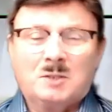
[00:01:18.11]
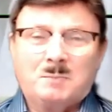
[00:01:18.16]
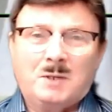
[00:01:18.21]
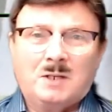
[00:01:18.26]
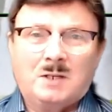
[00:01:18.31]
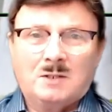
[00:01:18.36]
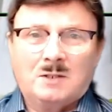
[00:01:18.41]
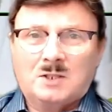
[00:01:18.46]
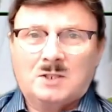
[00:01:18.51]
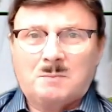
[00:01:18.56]

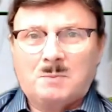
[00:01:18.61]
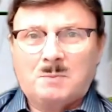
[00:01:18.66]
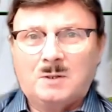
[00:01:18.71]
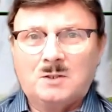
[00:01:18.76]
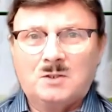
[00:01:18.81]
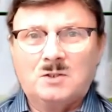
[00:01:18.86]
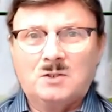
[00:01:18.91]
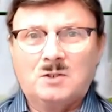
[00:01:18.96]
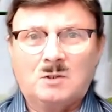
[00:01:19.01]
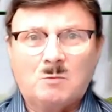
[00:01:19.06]
because the
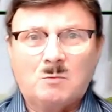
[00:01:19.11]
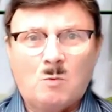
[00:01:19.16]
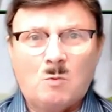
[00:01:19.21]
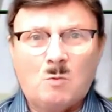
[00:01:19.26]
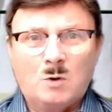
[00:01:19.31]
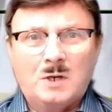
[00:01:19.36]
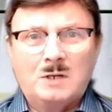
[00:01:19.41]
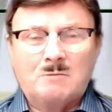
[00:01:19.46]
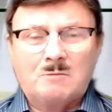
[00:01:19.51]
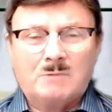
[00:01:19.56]
persons are
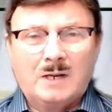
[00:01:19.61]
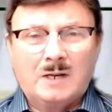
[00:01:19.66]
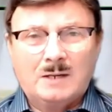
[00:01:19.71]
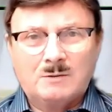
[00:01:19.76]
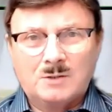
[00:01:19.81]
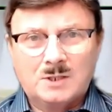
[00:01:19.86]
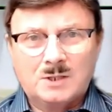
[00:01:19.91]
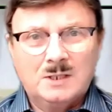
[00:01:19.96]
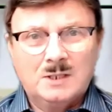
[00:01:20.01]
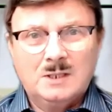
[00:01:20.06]
walking
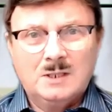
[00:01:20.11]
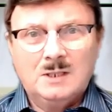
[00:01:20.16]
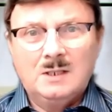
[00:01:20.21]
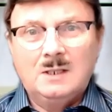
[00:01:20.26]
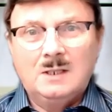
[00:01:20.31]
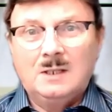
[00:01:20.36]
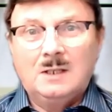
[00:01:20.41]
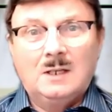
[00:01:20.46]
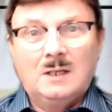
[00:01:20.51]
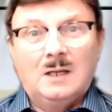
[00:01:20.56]
around
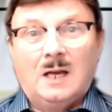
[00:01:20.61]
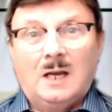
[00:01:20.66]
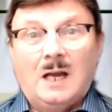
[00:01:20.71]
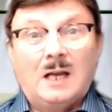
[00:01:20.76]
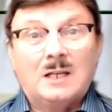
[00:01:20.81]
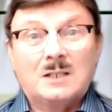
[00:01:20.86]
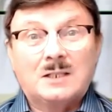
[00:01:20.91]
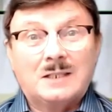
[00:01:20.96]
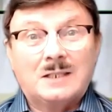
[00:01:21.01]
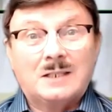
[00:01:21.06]

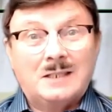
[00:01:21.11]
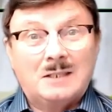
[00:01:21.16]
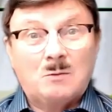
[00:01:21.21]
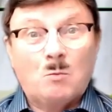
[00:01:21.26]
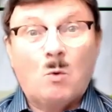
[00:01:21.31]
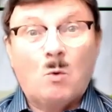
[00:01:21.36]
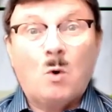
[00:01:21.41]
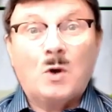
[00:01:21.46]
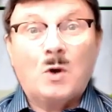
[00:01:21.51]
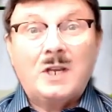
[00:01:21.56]
as
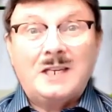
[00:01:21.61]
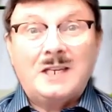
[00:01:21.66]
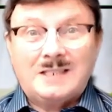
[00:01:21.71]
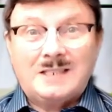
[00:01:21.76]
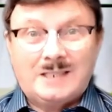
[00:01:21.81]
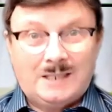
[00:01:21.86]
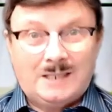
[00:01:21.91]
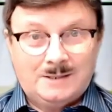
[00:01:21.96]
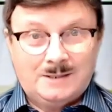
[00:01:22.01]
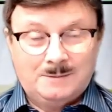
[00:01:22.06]
walking
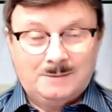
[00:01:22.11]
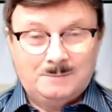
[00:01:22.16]
dead.